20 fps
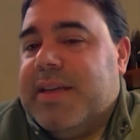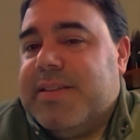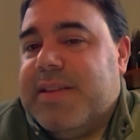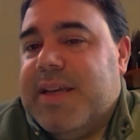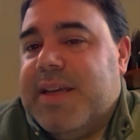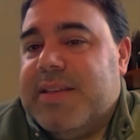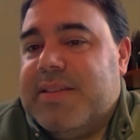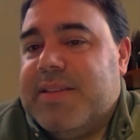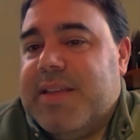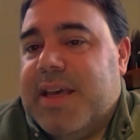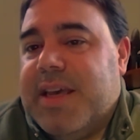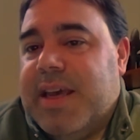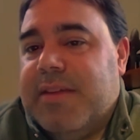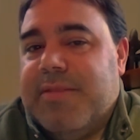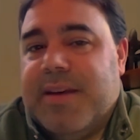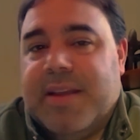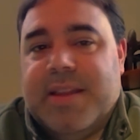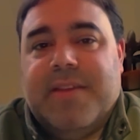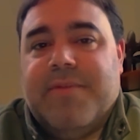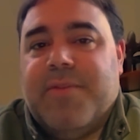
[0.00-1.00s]
As
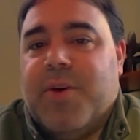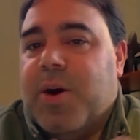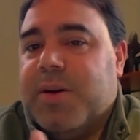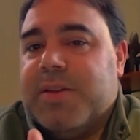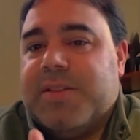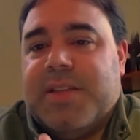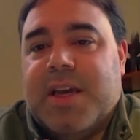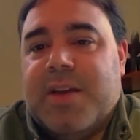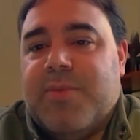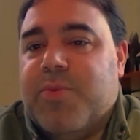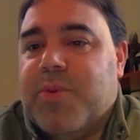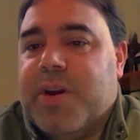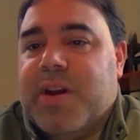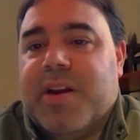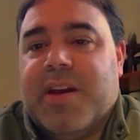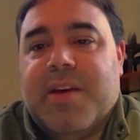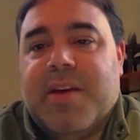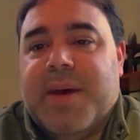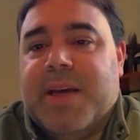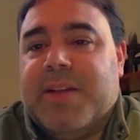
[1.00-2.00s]
they've all said, we're
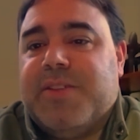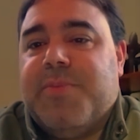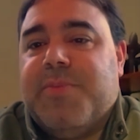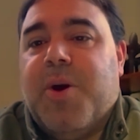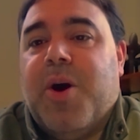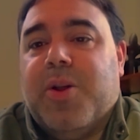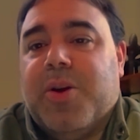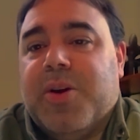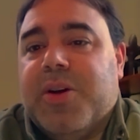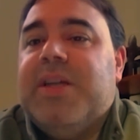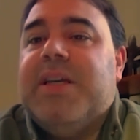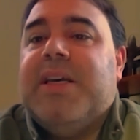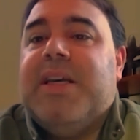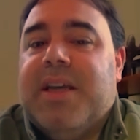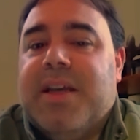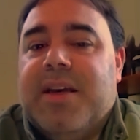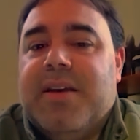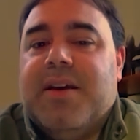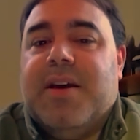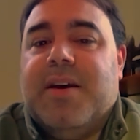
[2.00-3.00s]
going to come out smaller,
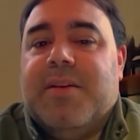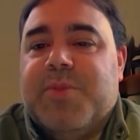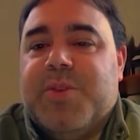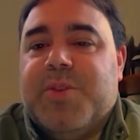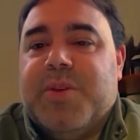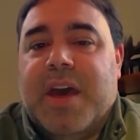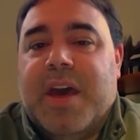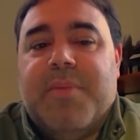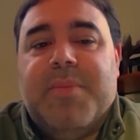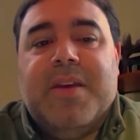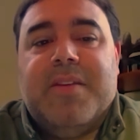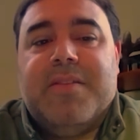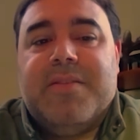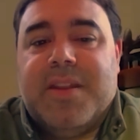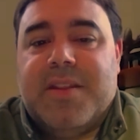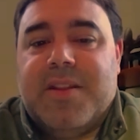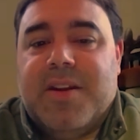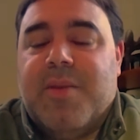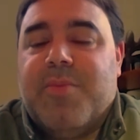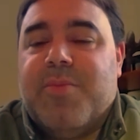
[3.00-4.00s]
so that means
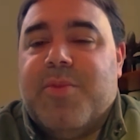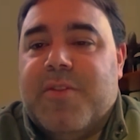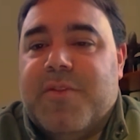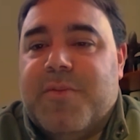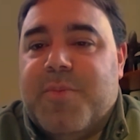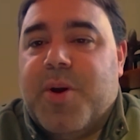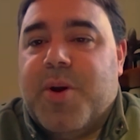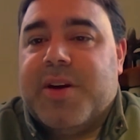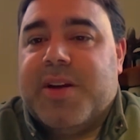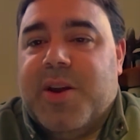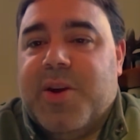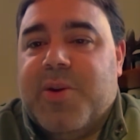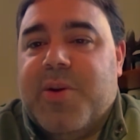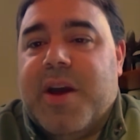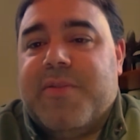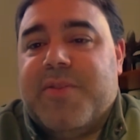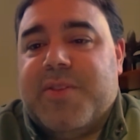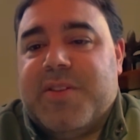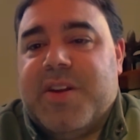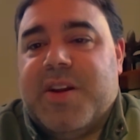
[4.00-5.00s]
that the number of parked
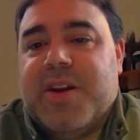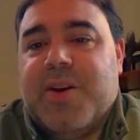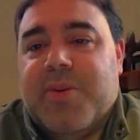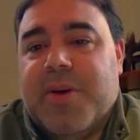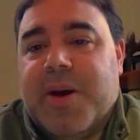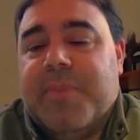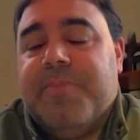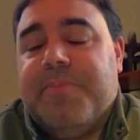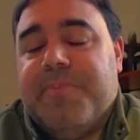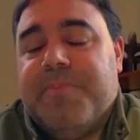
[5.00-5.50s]
aircraft is going to go up.